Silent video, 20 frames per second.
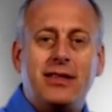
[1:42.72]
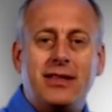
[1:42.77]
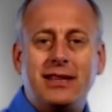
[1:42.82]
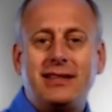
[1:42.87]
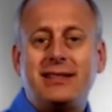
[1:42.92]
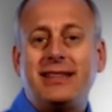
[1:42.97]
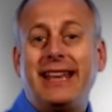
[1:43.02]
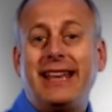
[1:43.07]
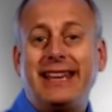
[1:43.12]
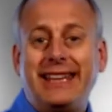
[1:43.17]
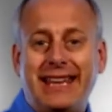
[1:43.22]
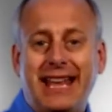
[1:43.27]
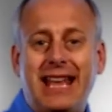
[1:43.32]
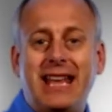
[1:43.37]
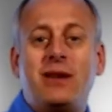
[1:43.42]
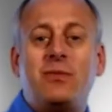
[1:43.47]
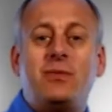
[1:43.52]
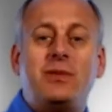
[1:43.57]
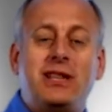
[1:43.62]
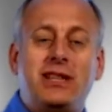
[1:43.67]
This,
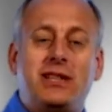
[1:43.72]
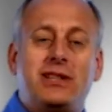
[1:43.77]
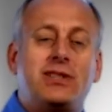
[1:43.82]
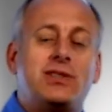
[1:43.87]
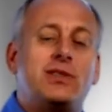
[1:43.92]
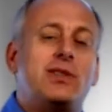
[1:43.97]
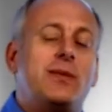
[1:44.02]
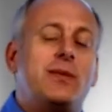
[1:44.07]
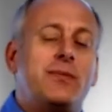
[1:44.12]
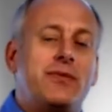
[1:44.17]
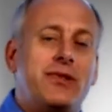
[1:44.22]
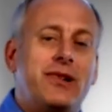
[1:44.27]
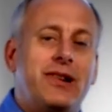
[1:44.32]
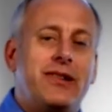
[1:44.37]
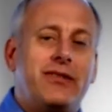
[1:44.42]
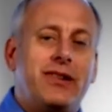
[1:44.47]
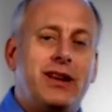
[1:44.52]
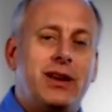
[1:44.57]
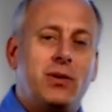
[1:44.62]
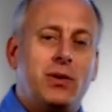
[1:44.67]
again, we need to stop
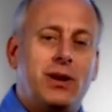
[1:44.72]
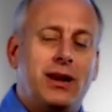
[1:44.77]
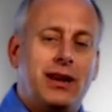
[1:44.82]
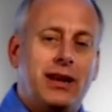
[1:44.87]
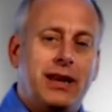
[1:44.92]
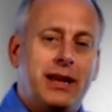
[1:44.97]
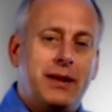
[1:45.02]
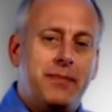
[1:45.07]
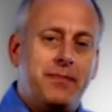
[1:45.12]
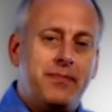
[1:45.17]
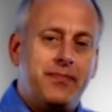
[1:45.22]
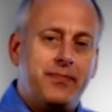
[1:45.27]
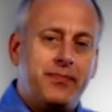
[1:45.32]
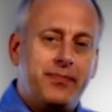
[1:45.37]
very, very quickly.